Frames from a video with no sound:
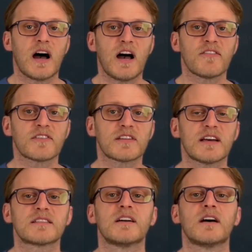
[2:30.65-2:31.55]
After
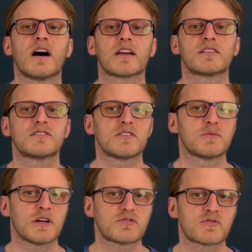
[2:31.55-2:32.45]
that, I continued
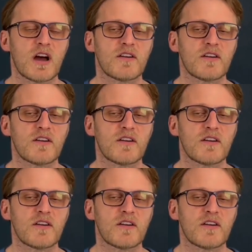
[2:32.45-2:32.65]
my drive,